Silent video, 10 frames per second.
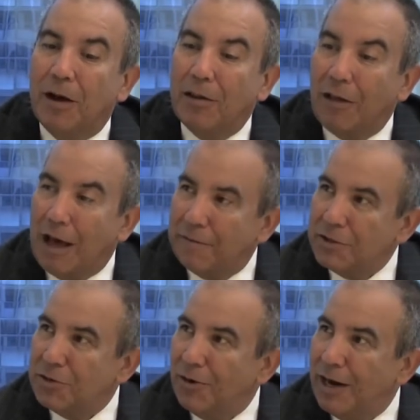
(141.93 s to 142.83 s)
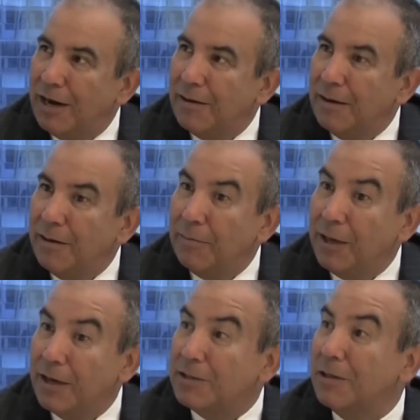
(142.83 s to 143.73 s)
a lot of strain
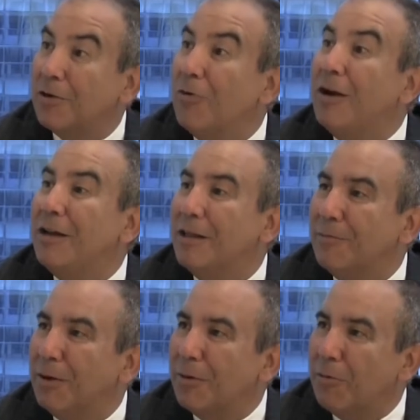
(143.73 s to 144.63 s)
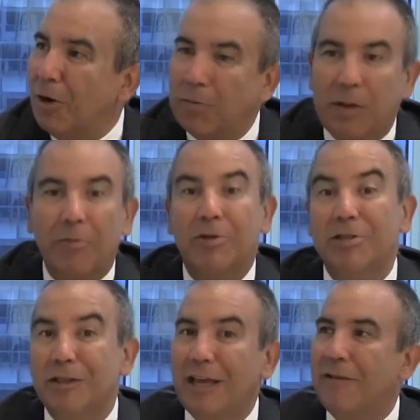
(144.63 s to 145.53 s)
because the liquidity in the public market, people would
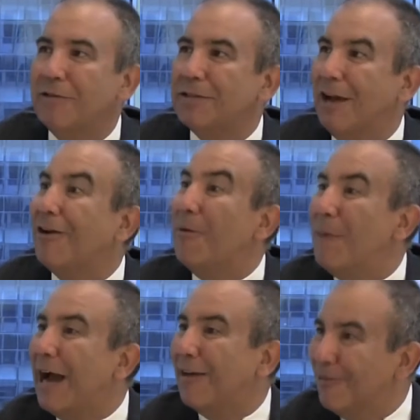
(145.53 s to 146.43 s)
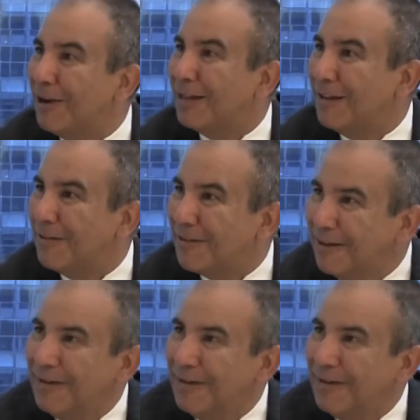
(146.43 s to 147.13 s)
just leave and say, I'll come back and look at this.